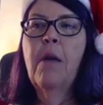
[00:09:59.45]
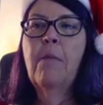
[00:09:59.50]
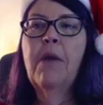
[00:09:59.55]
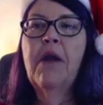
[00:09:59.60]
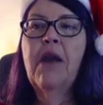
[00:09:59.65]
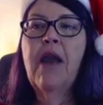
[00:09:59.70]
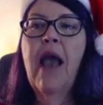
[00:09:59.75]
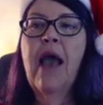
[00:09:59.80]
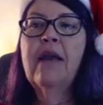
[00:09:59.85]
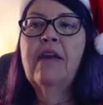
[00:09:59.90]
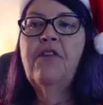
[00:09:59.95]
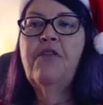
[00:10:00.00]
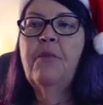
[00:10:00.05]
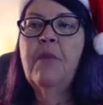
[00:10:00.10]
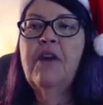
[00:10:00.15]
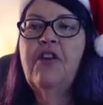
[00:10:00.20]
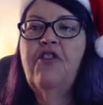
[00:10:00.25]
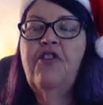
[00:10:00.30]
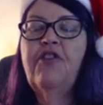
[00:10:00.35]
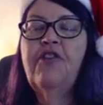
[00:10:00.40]
but not as
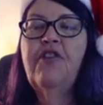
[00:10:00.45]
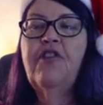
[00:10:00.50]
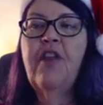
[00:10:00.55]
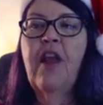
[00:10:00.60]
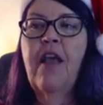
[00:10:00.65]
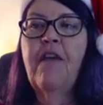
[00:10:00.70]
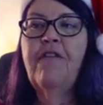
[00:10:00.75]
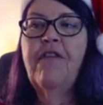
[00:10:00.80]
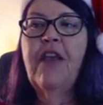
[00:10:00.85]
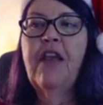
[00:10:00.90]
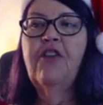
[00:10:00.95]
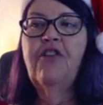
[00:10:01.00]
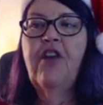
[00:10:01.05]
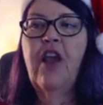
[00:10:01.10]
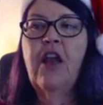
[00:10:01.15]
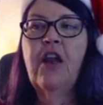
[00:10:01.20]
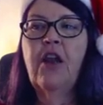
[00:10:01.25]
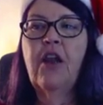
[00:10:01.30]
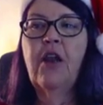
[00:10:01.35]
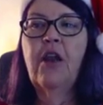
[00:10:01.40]
much as the
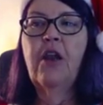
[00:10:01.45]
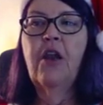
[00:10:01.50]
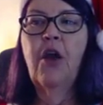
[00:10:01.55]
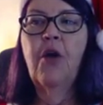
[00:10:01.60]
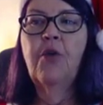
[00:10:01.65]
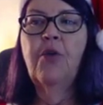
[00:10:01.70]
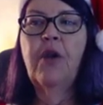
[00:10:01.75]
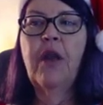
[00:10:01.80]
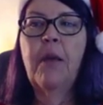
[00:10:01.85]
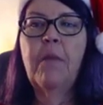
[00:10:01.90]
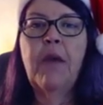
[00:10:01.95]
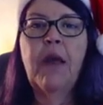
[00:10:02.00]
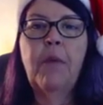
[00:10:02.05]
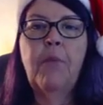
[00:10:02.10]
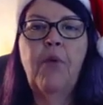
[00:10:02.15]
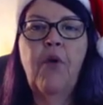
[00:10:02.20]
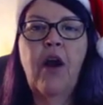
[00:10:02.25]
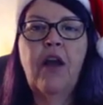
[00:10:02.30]
FHA loan limit